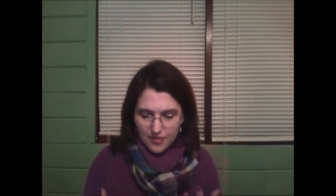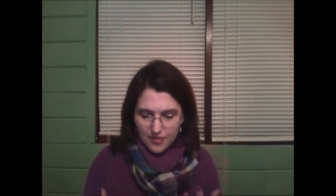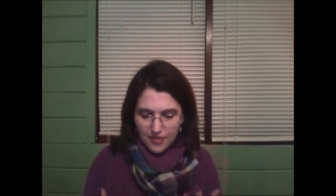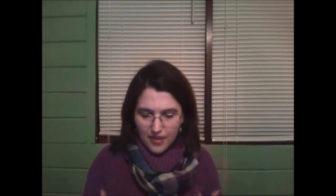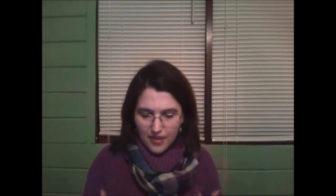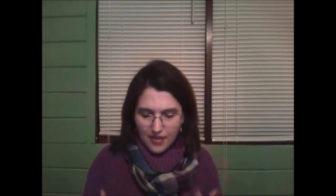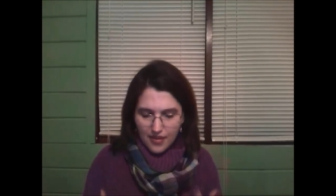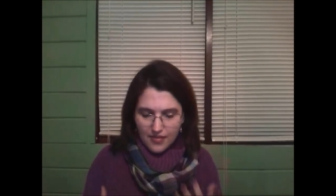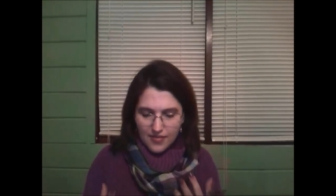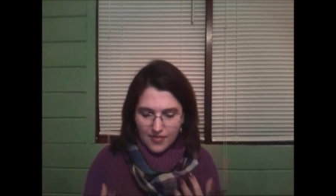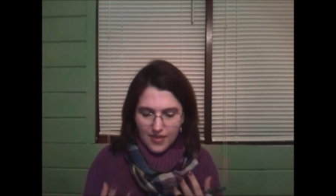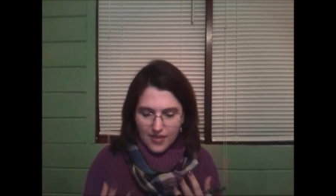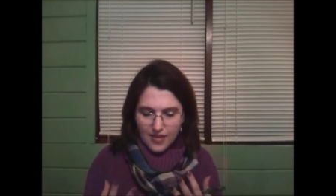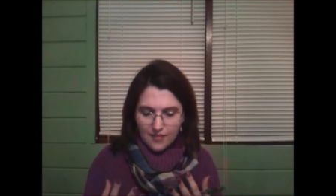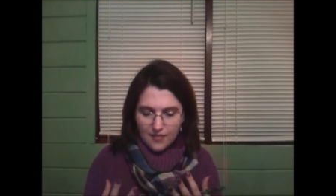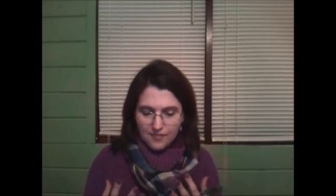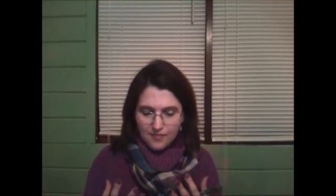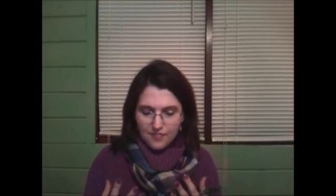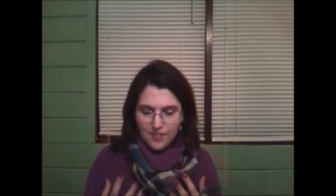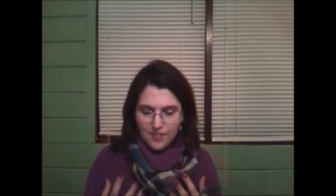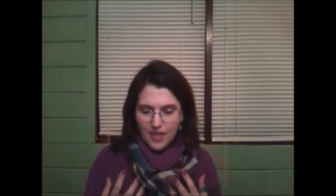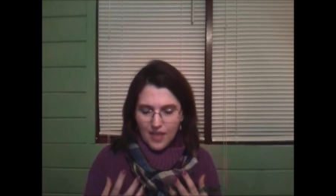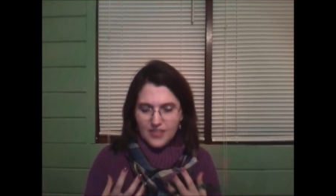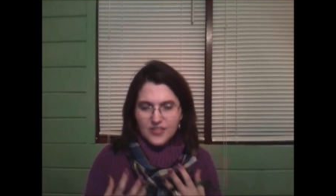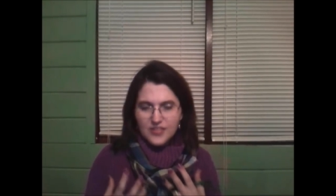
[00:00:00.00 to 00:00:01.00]
like, the,
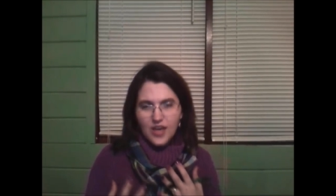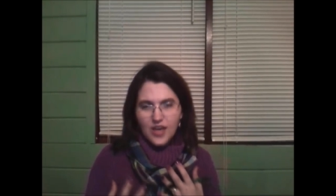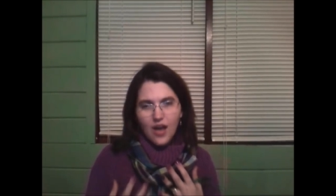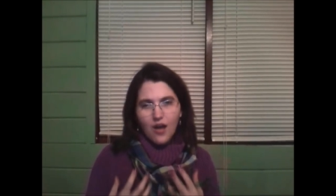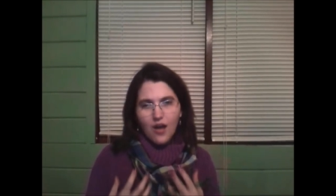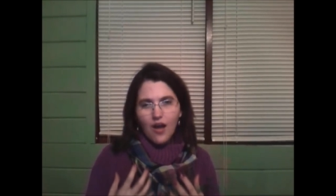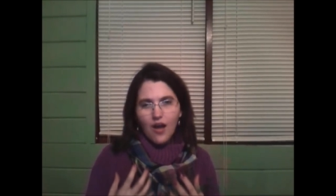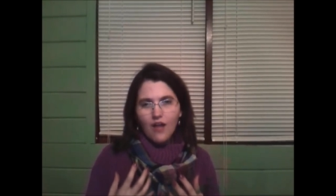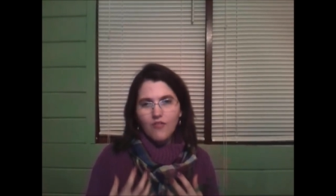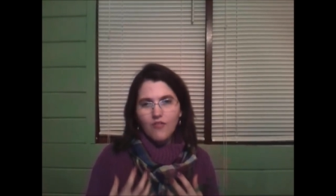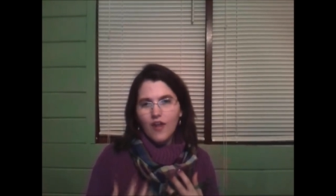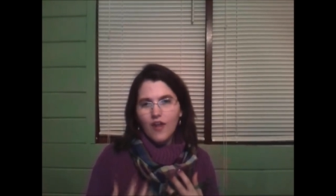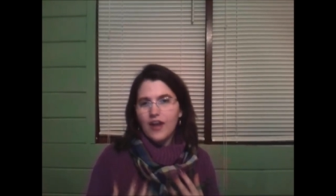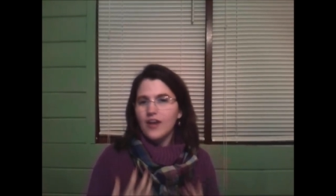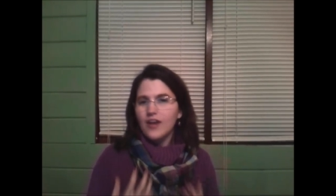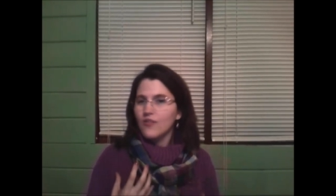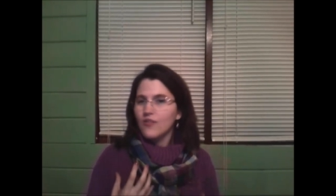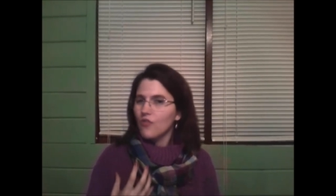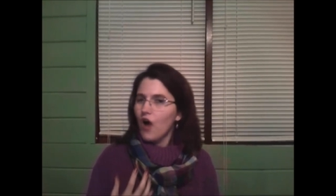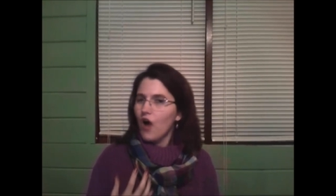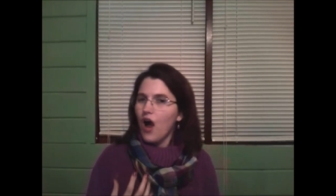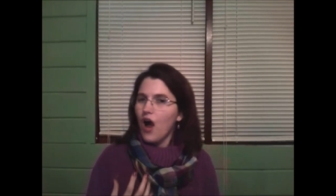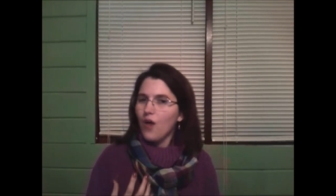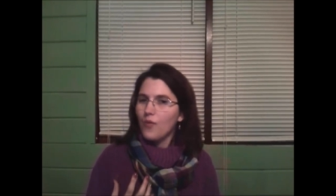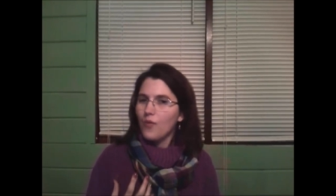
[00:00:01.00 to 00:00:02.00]
I saw, I read it
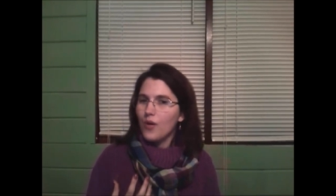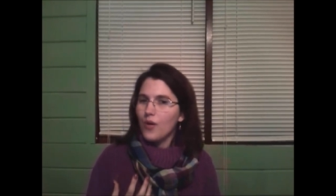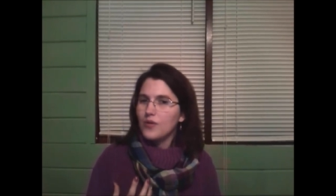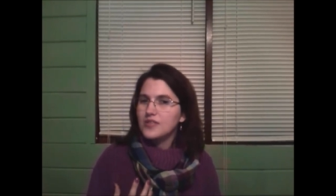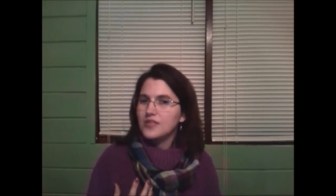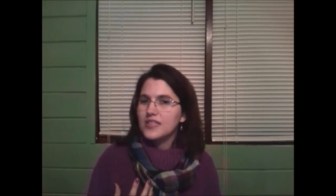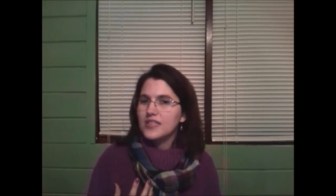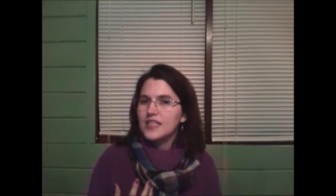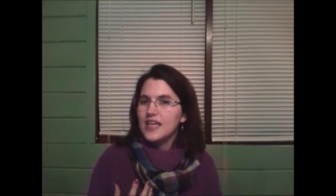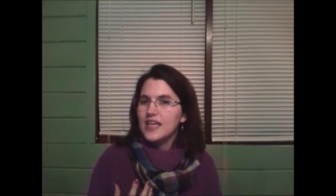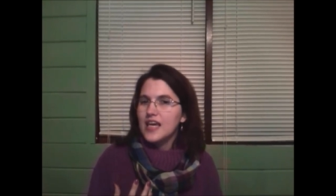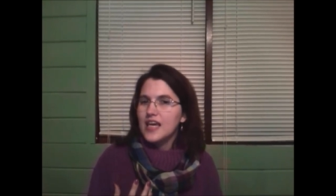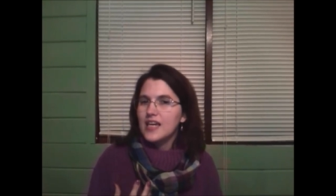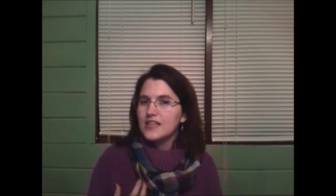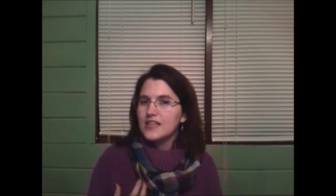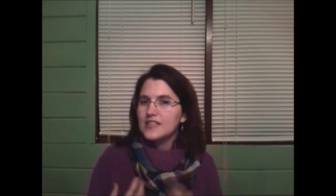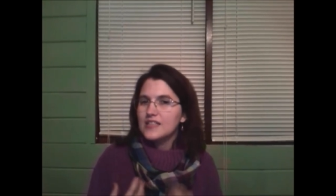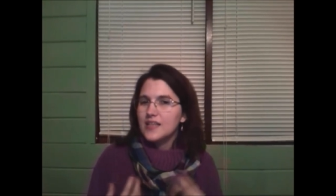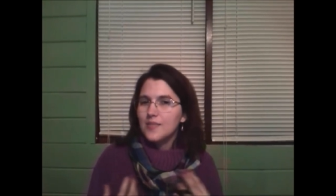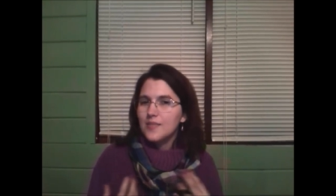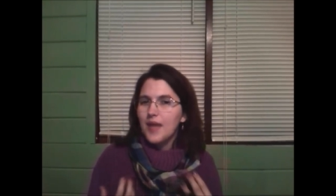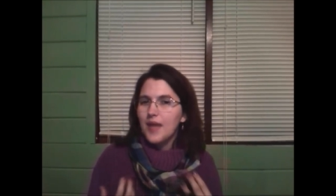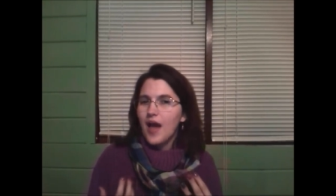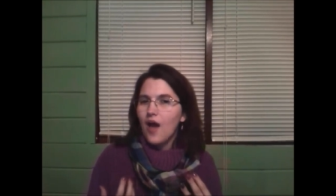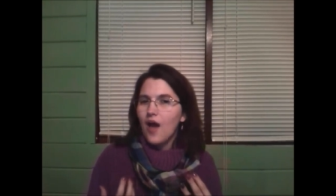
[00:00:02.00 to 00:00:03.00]
wrong when I was a kid, and
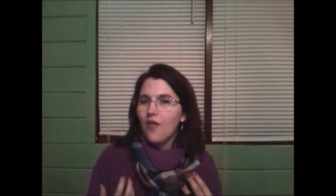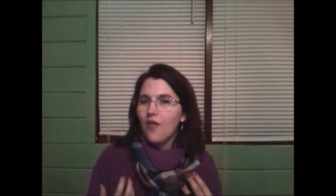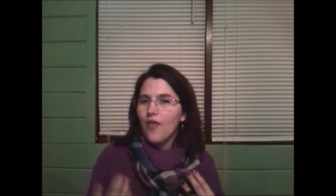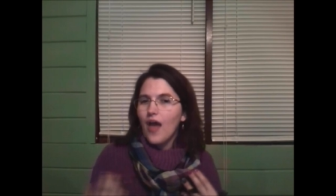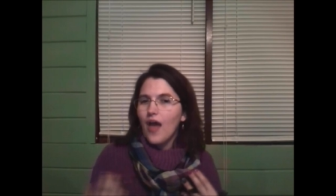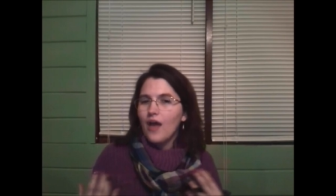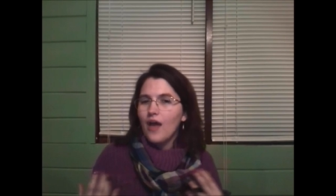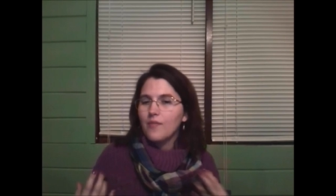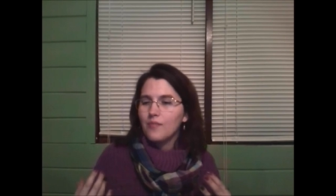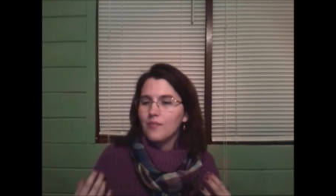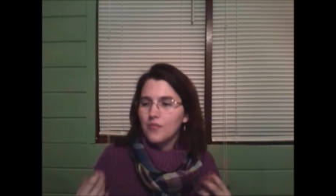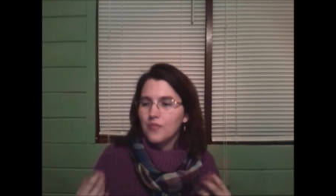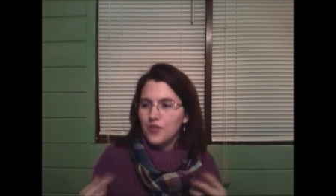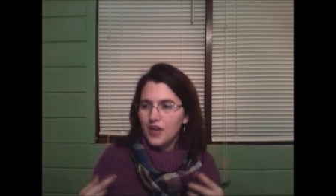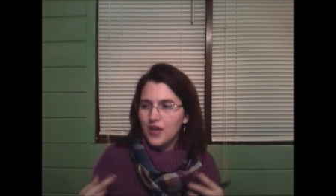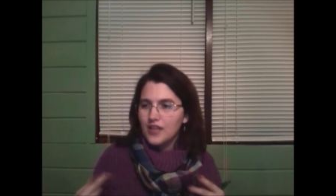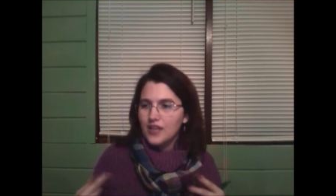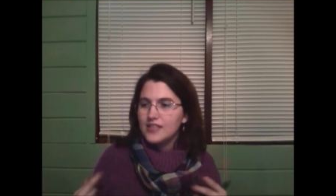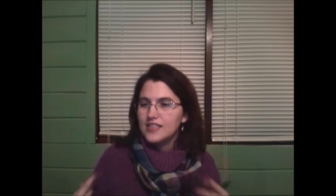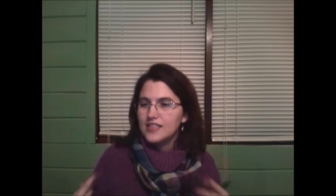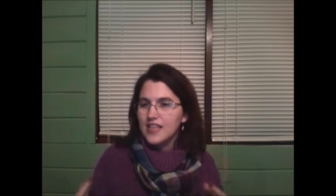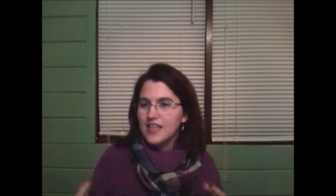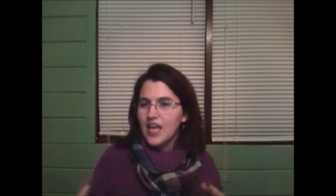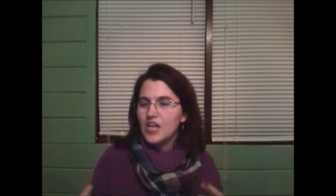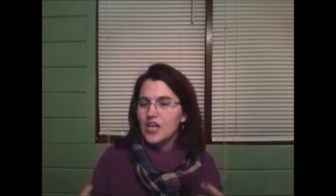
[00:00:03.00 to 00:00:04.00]
somehow that
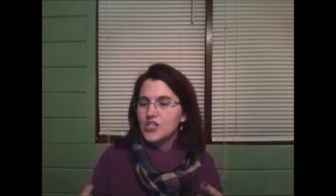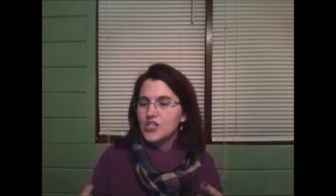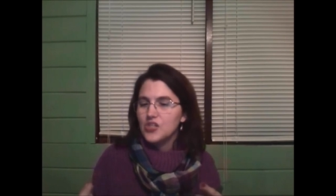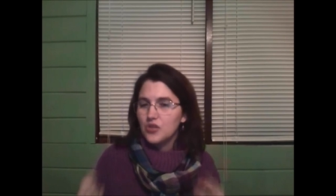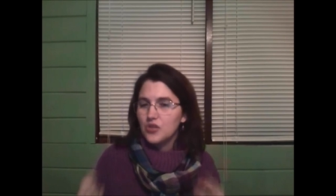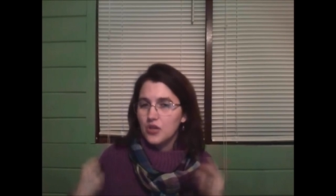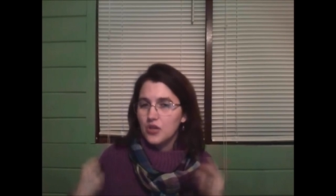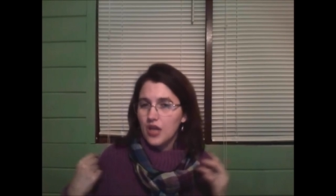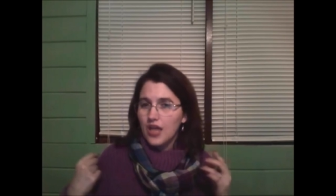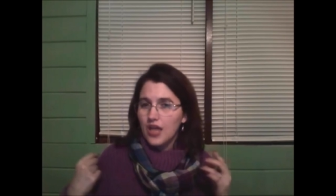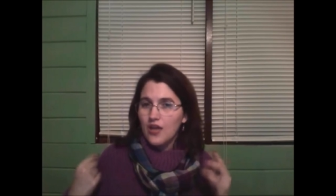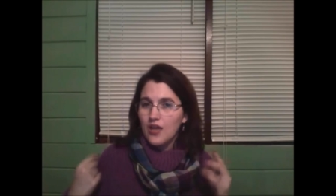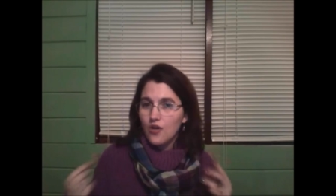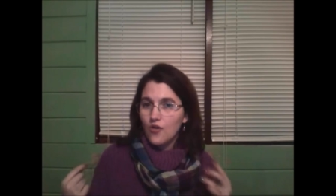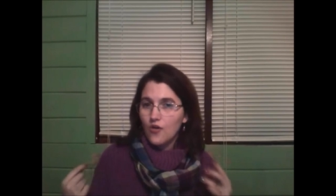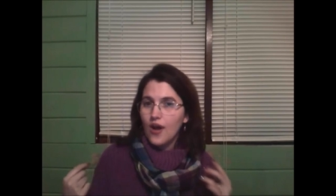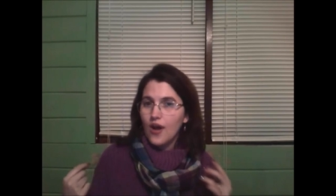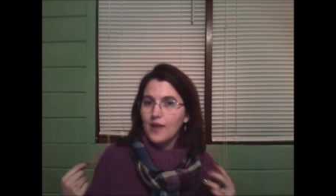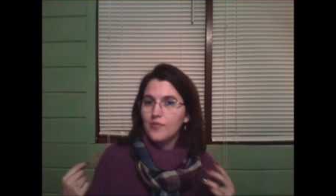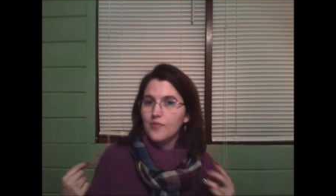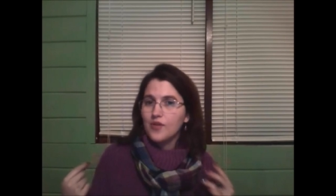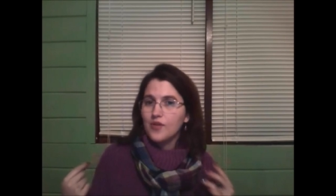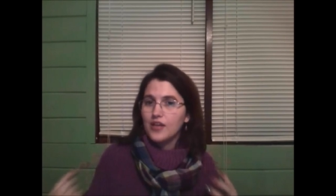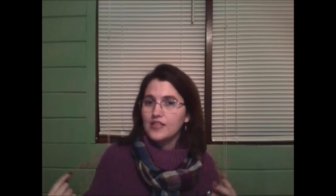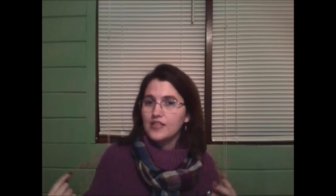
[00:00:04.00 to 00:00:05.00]
pronunciation, the
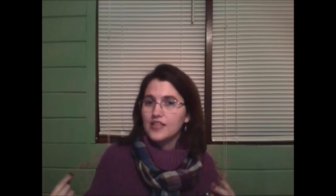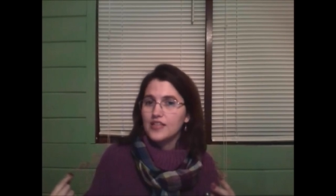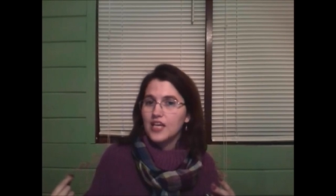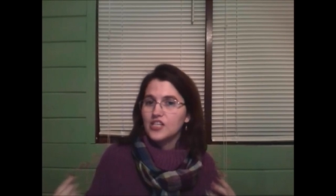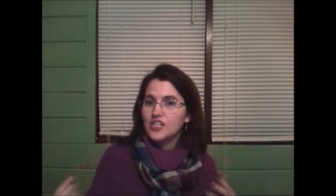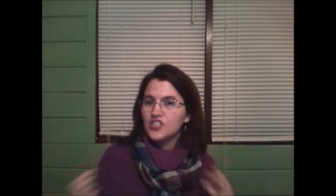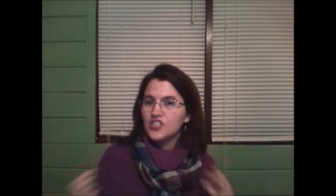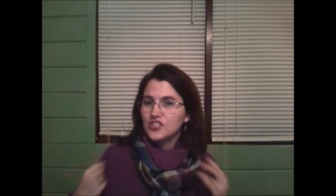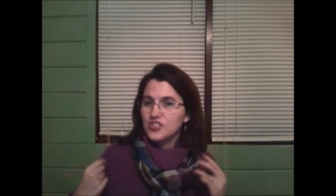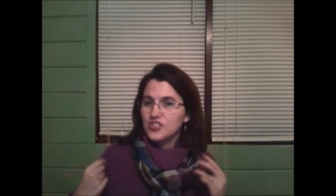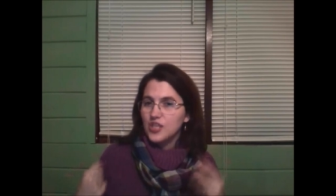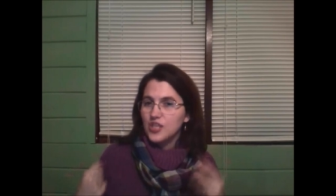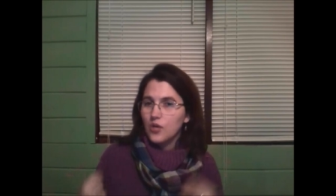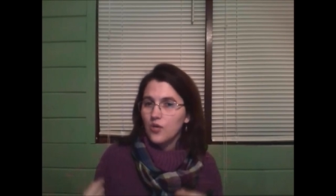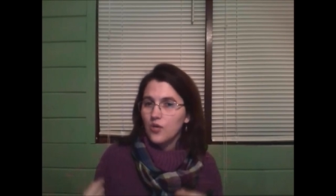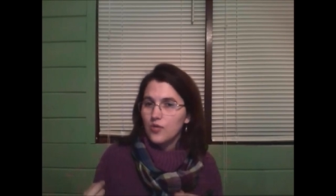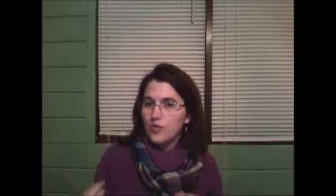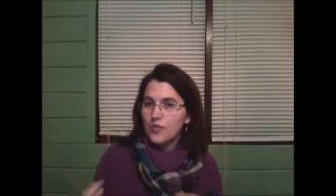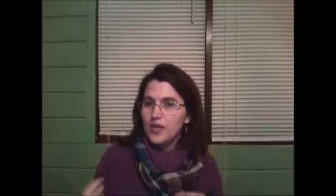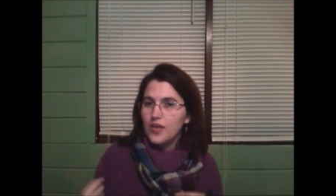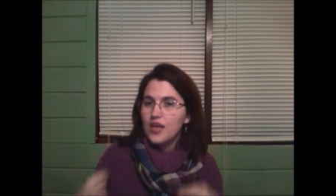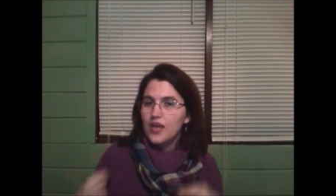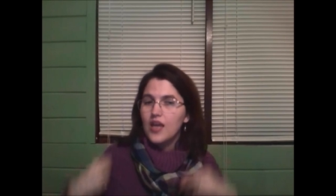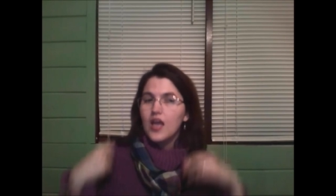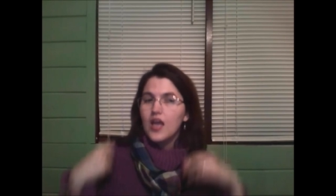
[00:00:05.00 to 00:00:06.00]
incorrect pronunciation stuck with
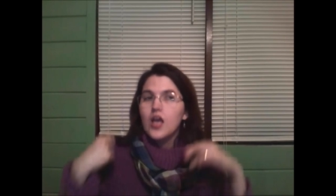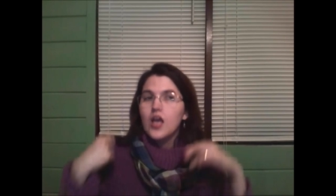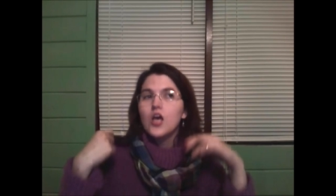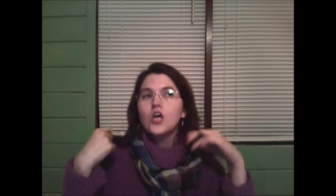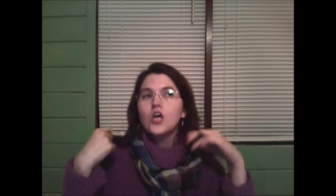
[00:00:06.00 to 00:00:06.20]
me.